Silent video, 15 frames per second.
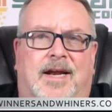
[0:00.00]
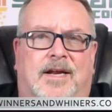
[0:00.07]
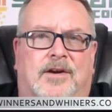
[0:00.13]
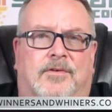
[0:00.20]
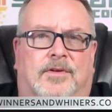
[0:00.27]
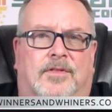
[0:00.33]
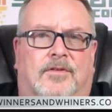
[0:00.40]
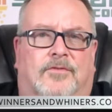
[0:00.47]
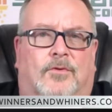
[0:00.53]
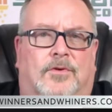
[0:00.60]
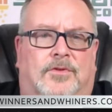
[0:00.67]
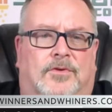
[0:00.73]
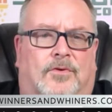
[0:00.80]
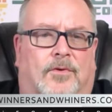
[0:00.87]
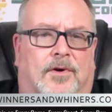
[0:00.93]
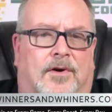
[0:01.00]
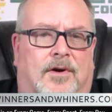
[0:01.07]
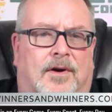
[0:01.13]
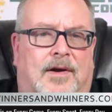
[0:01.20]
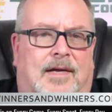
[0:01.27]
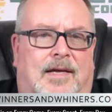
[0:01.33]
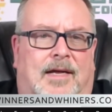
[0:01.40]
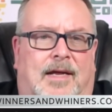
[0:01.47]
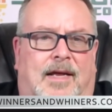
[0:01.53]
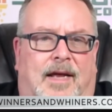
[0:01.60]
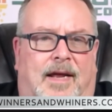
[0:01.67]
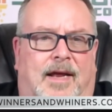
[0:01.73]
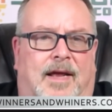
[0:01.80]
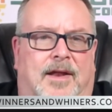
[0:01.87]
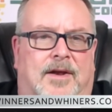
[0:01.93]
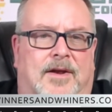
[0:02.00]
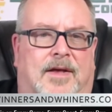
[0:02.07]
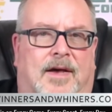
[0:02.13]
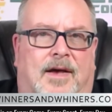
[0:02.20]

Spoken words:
entering the fourth quarter, and